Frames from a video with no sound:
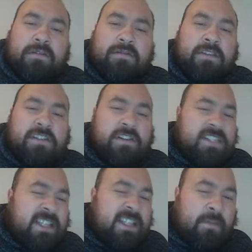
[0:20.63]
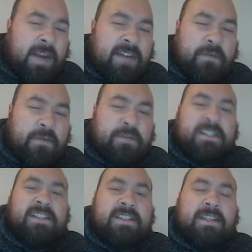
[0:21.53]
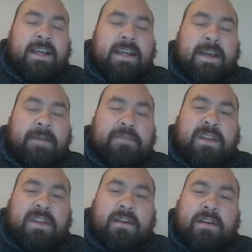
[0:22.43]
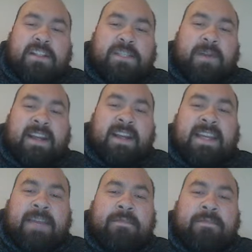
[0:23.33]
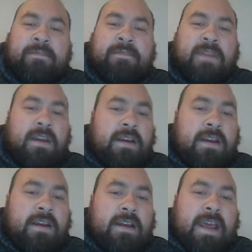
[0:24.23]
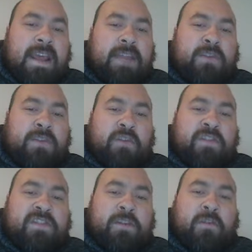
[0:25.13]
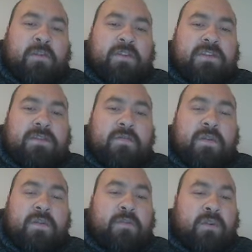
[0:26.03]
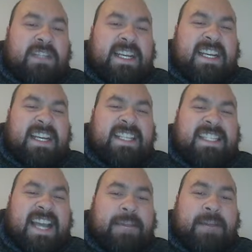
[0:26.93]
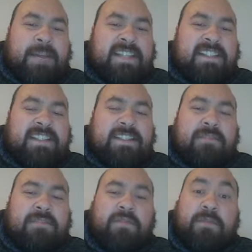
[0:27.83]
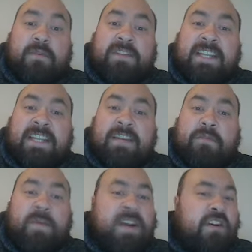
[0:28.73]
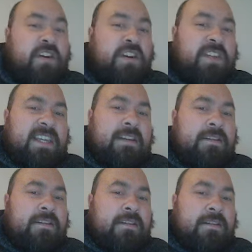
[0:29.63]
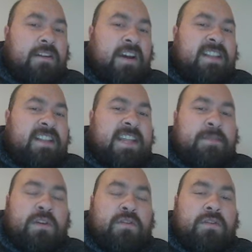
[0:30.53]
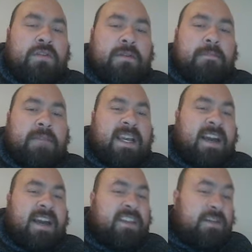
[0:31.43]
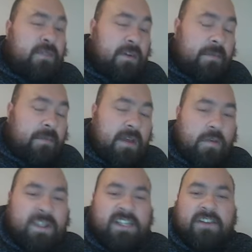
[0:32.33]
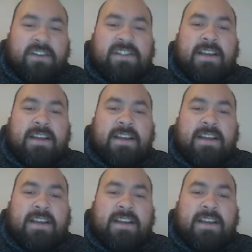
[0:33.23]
just got sick of waiting for his spike game. And we got rid of Tom Gross. We brought in Zach Butters. We went early. Guy on debut, McCarthy from West Coast,